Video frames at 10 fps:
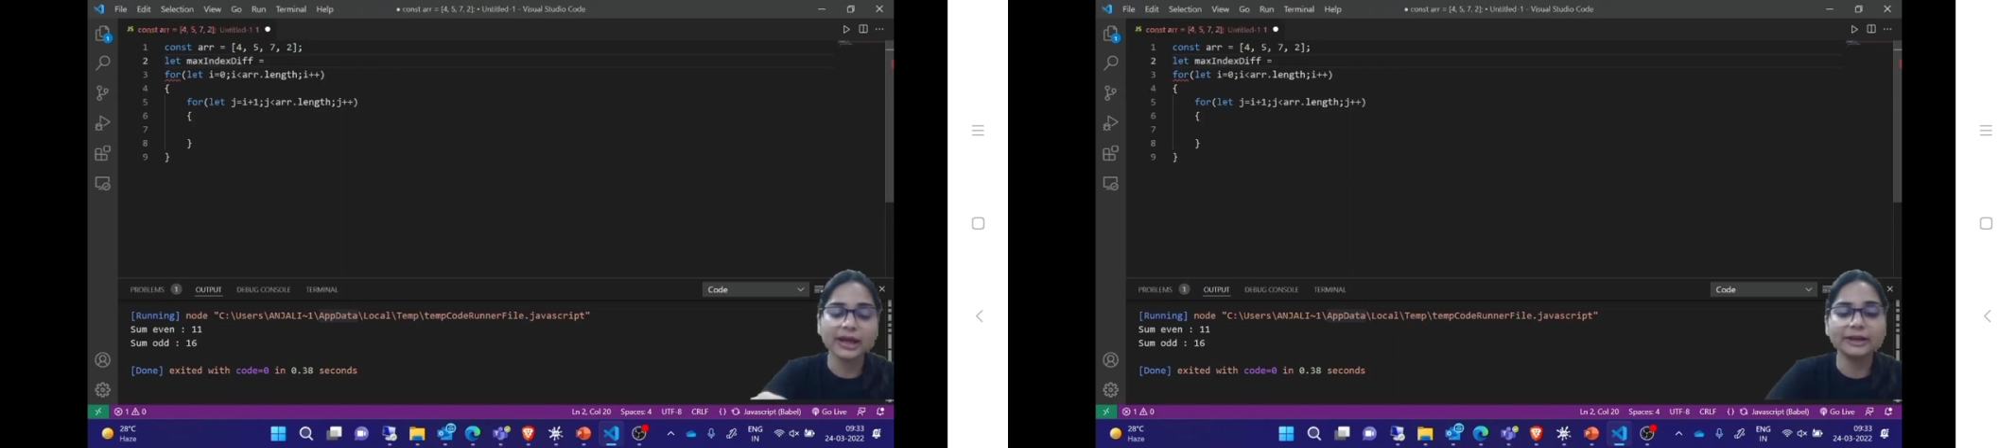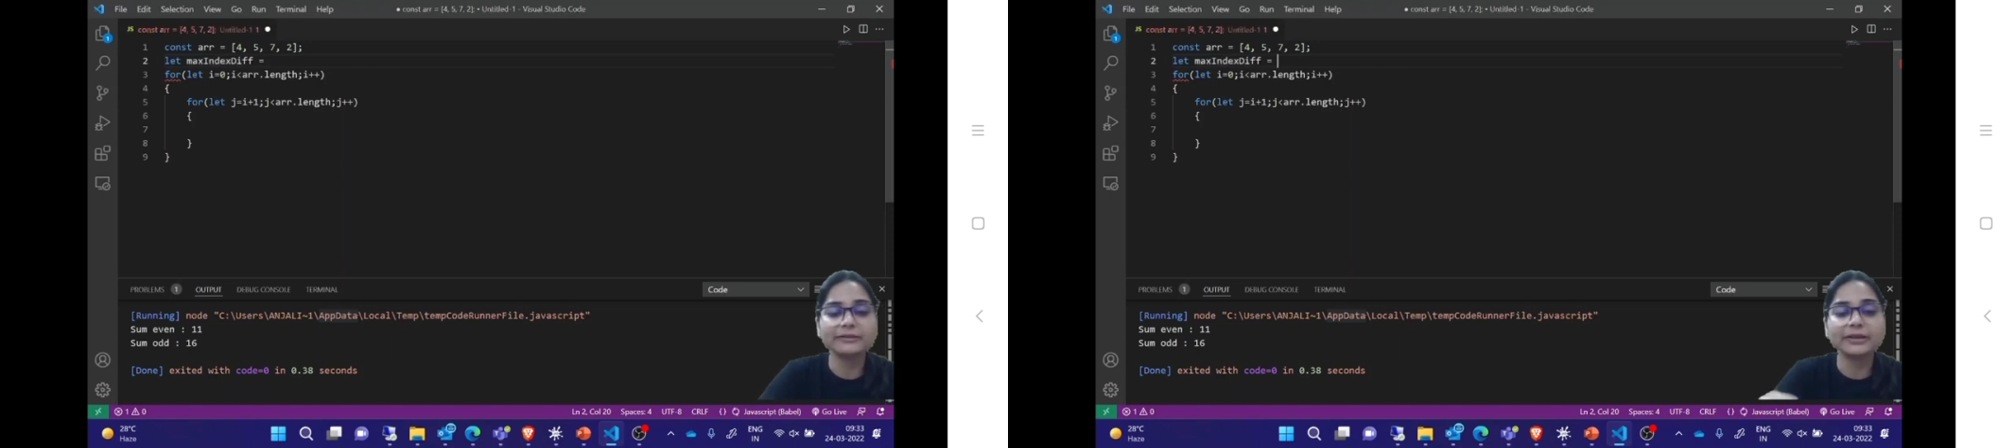
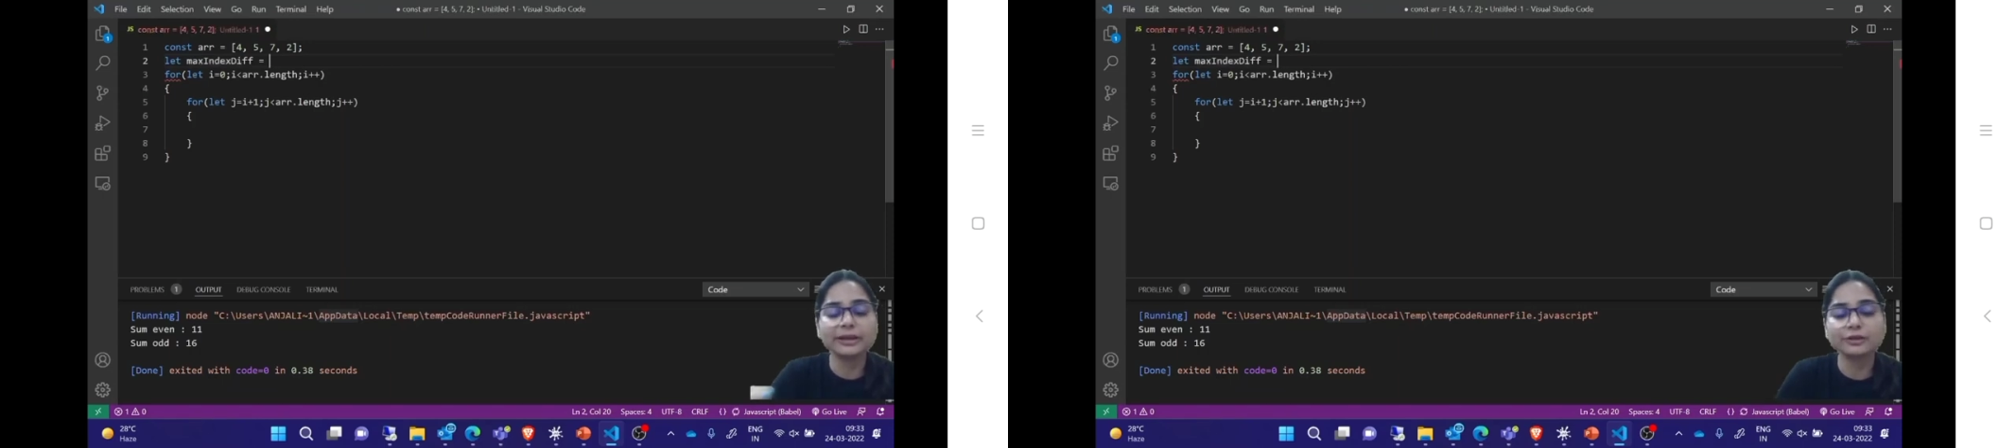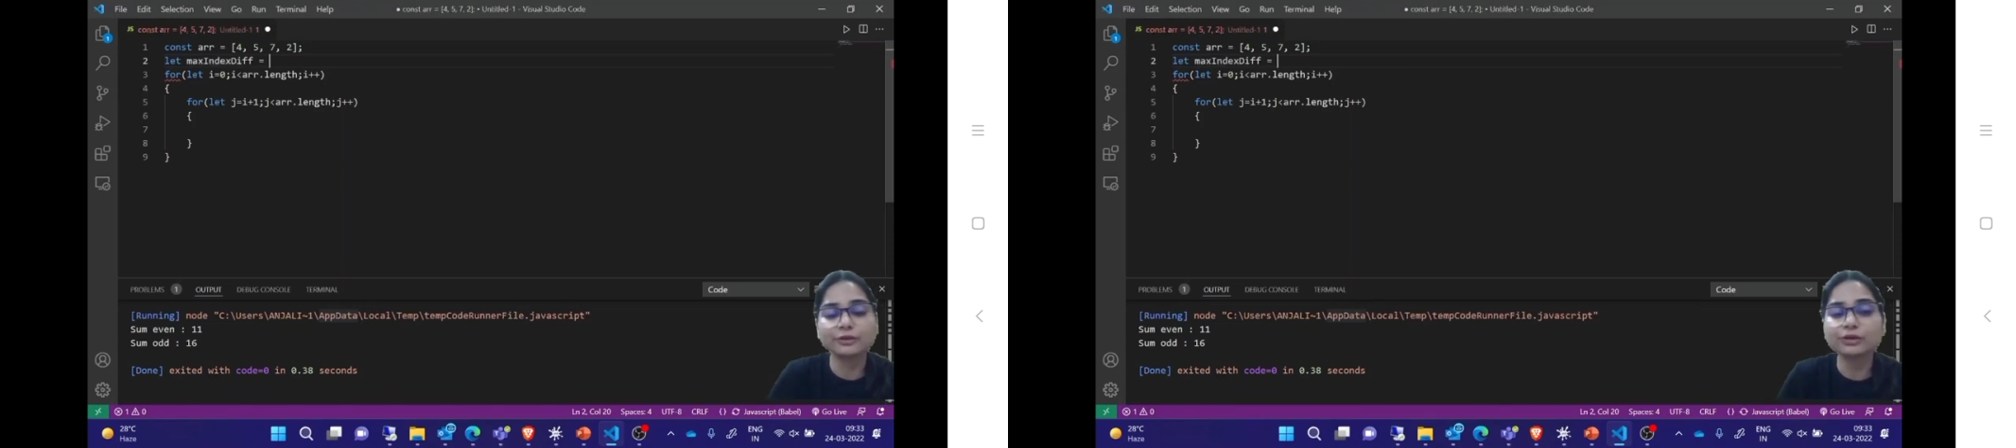And
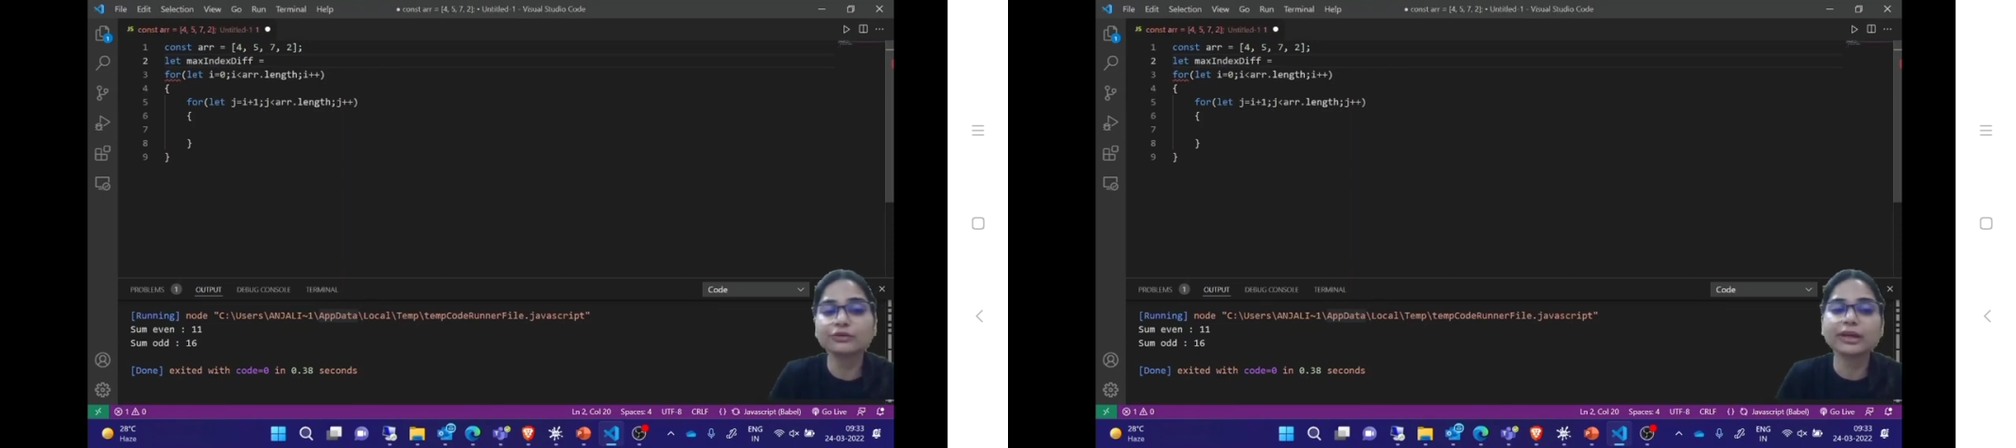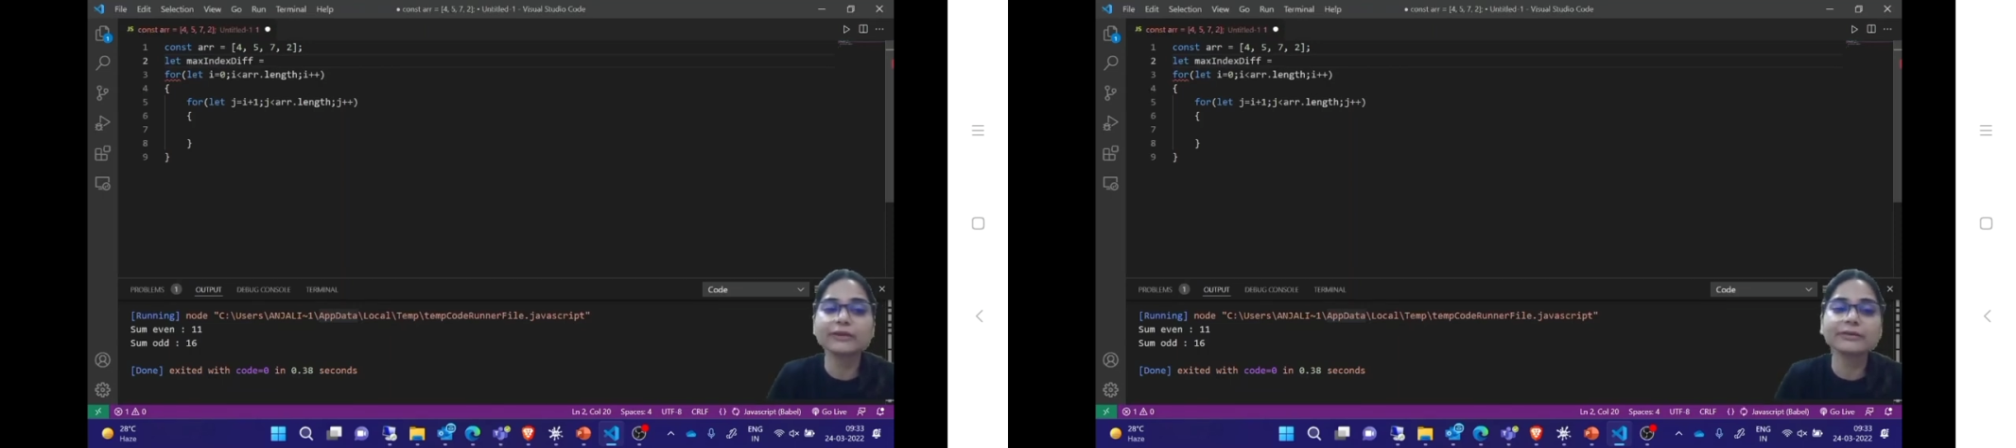I told
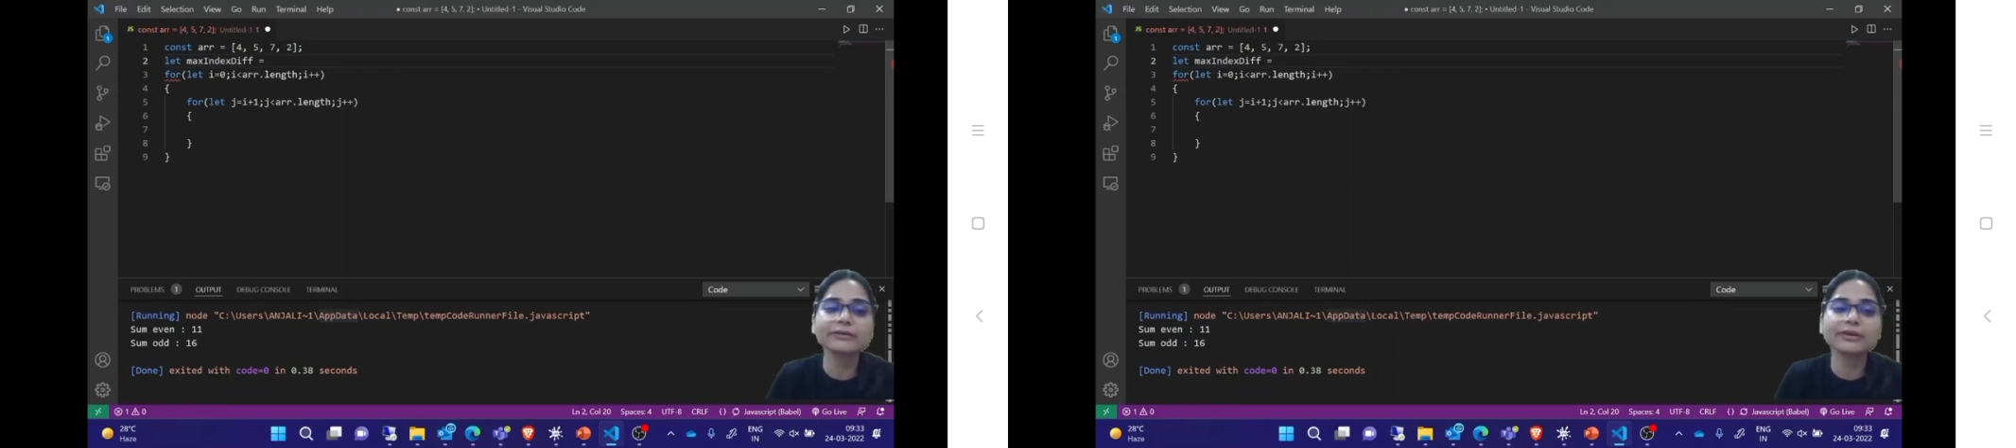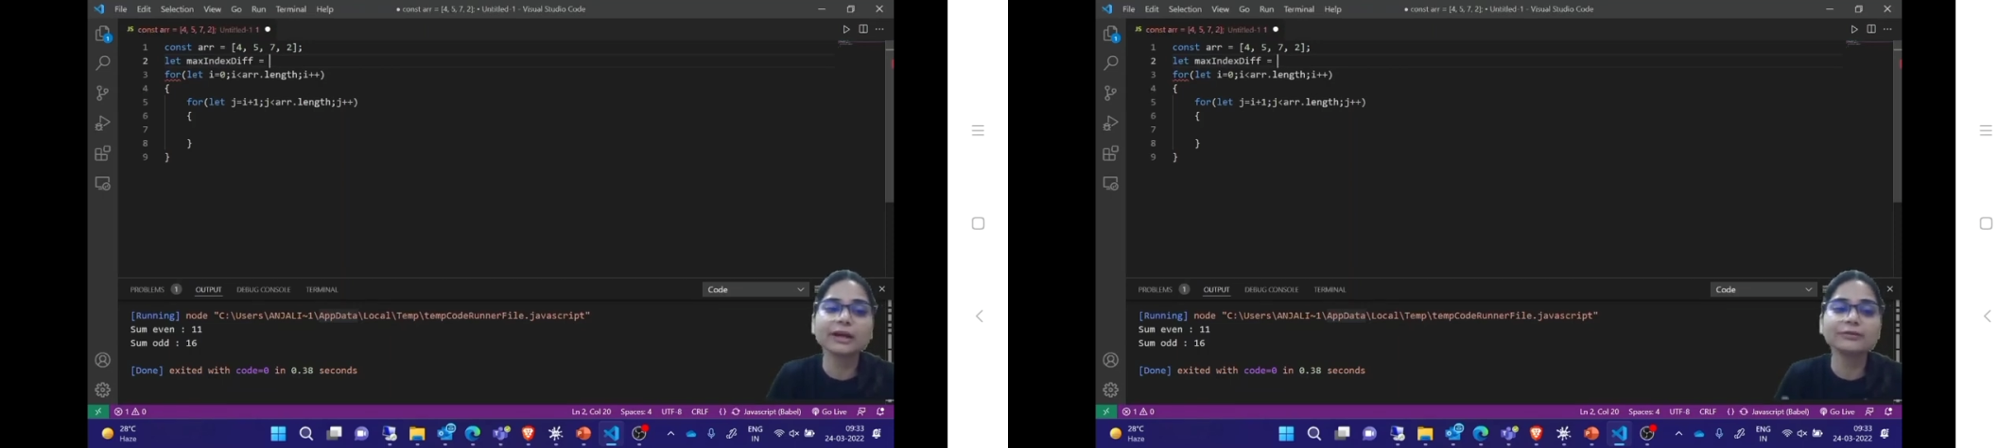you, whenever
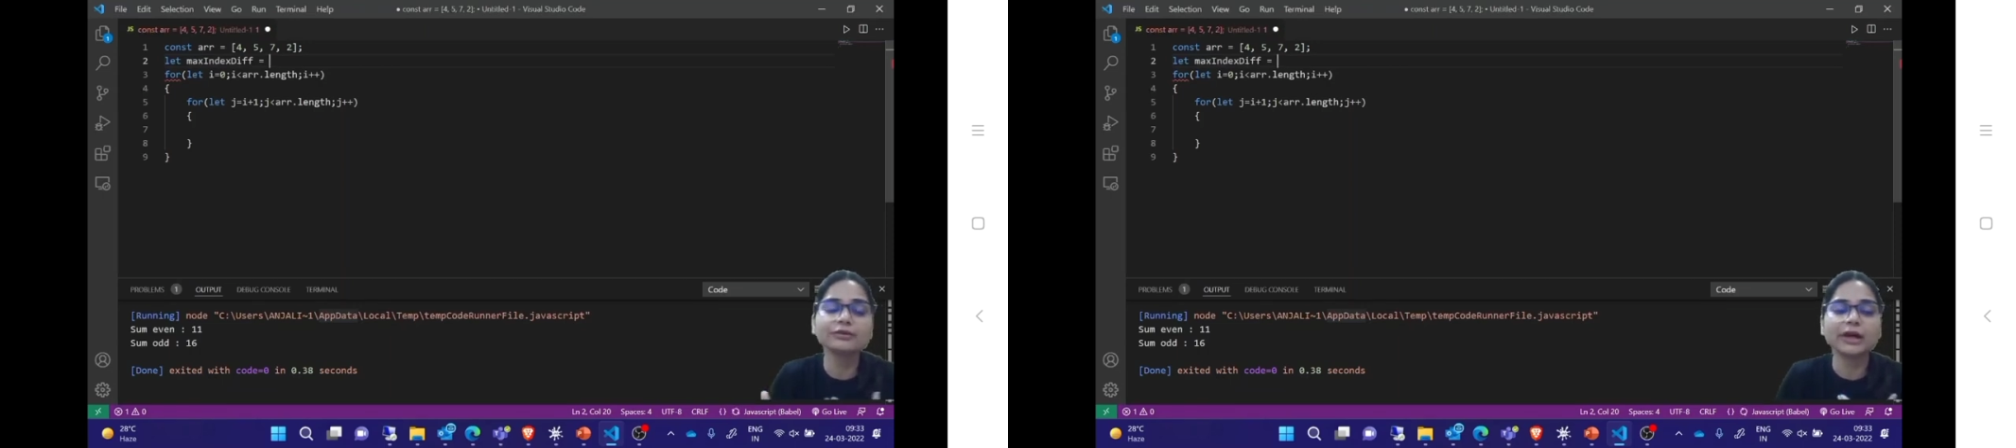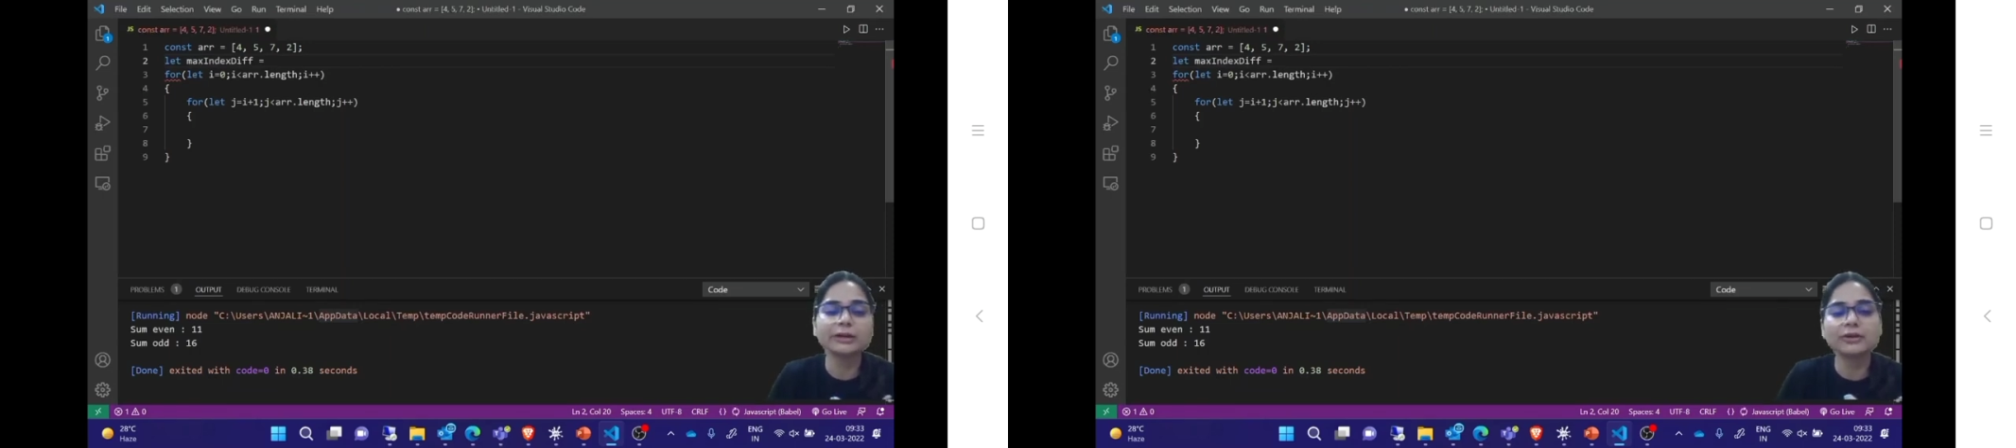we have
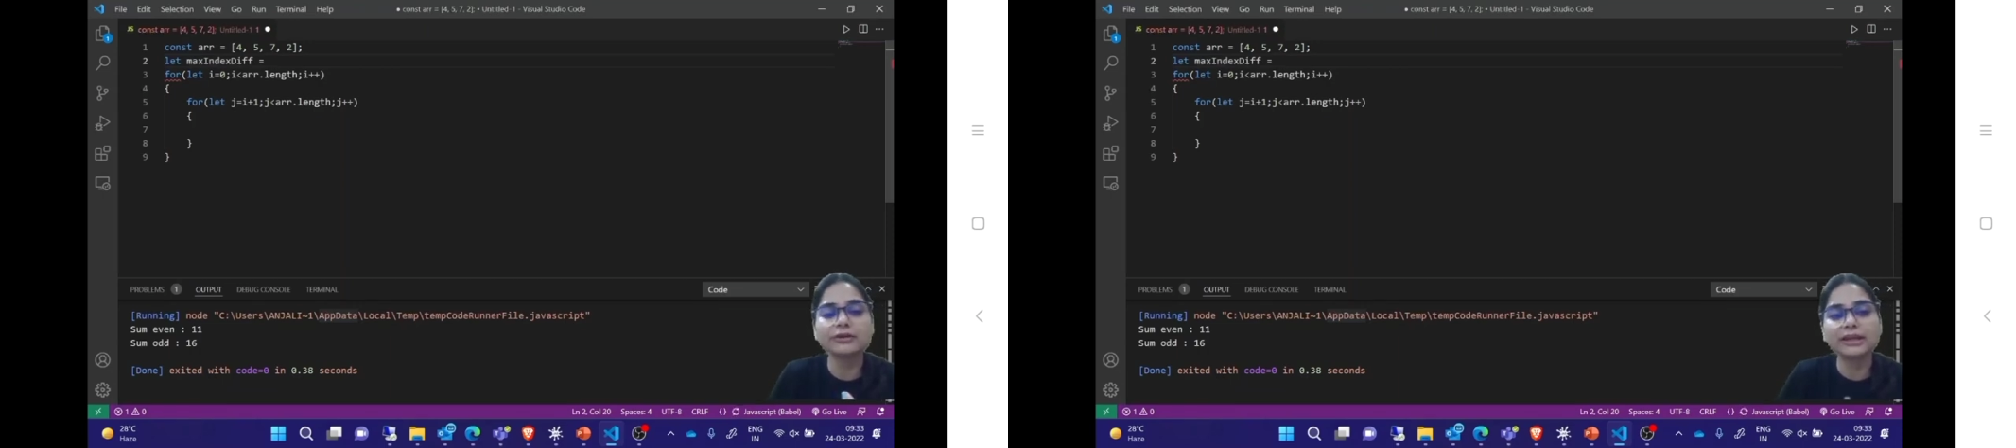to find out